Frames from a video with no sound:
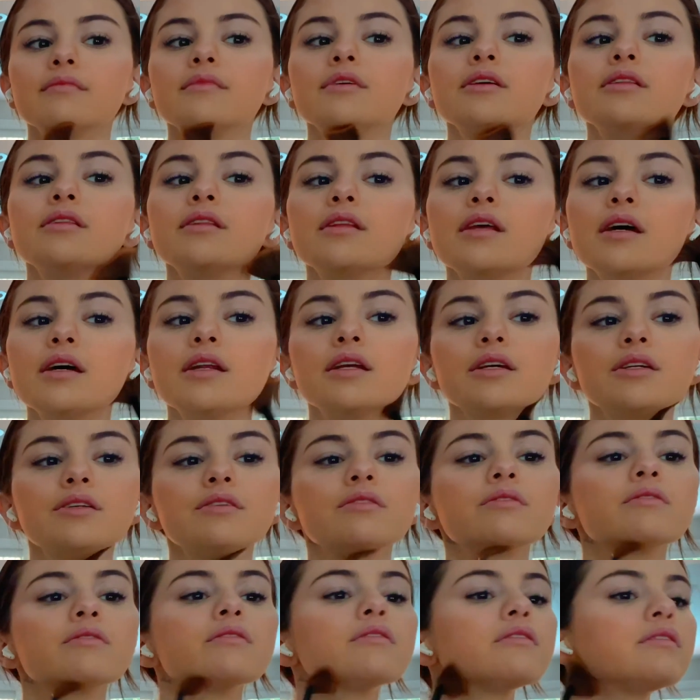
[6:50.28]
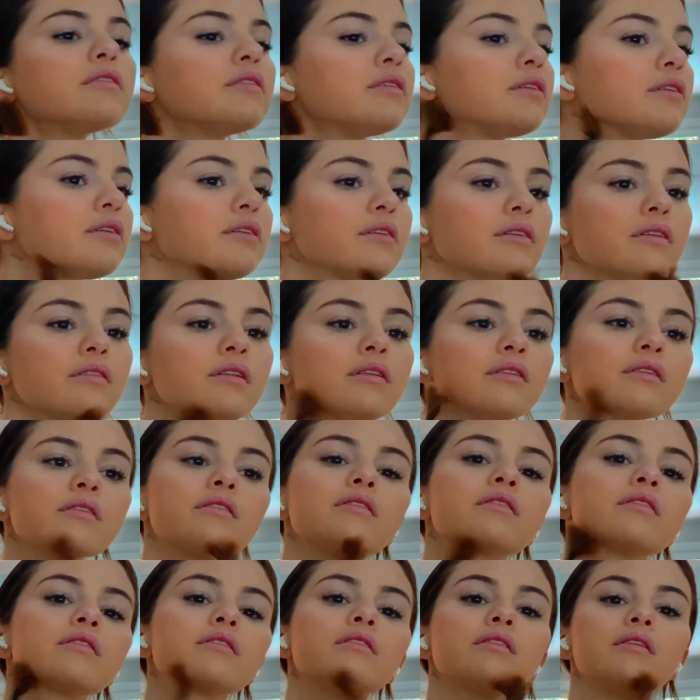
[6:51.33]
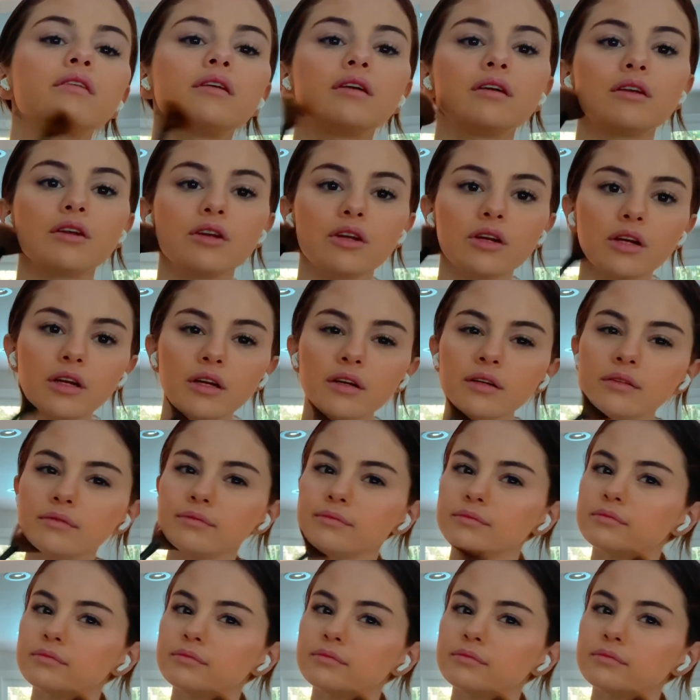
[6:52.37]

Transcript: And then I do a little under.